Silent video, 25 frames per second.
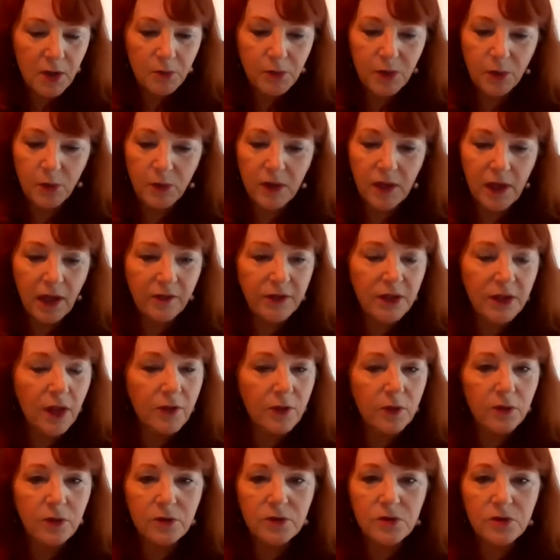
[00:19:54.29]
But we have
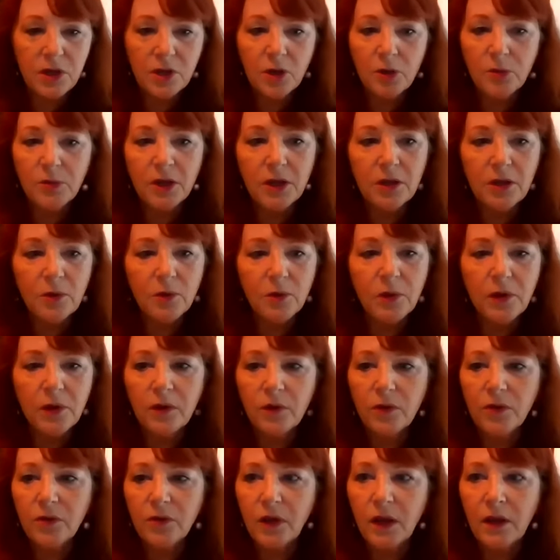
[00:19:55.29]
another gentleman
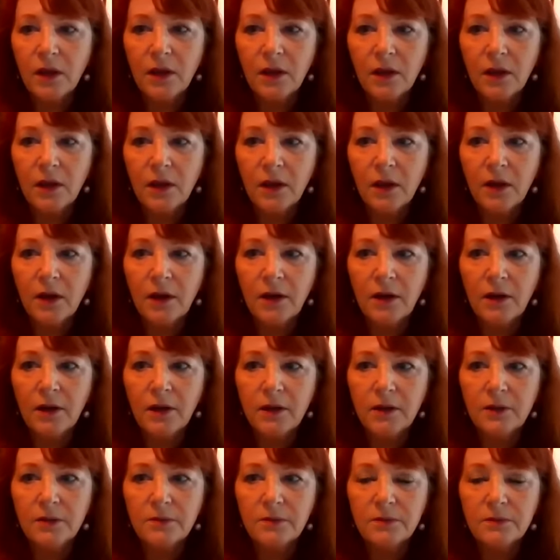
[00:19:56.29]
with a
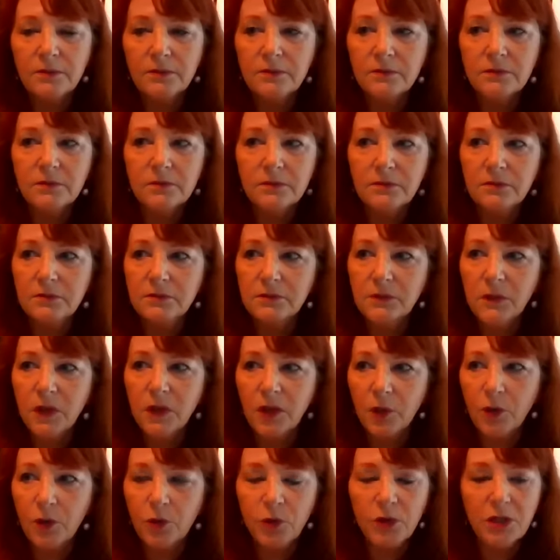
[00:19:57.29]

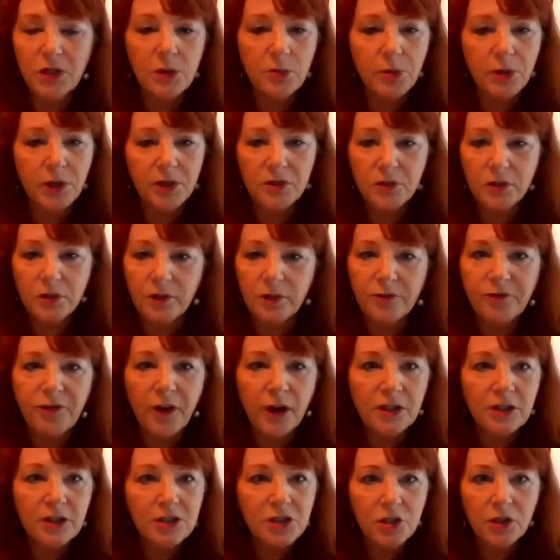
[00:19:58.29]
3D printer of
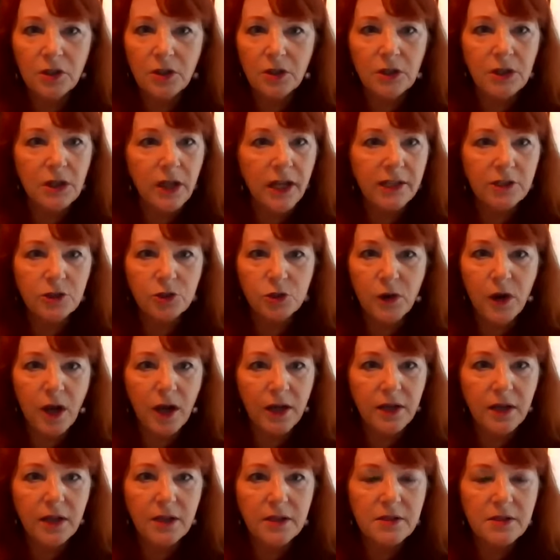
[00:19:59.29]
functional
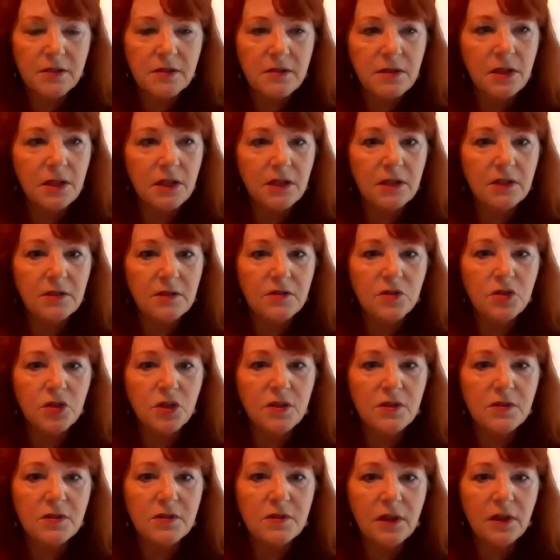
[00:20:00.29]
electronics that is
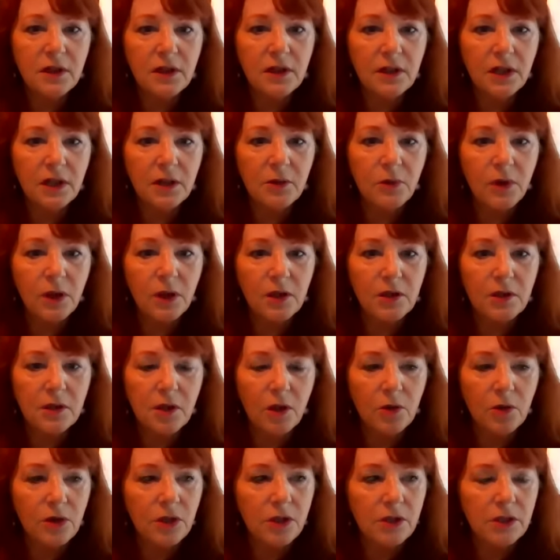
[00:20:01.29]
just getting ready to
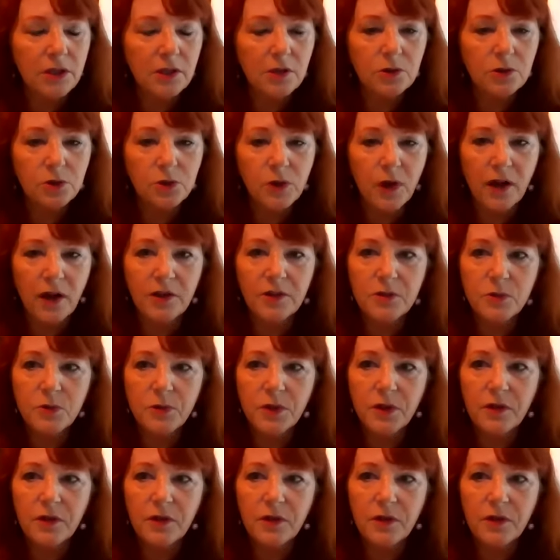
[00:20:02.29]
go to clinical trials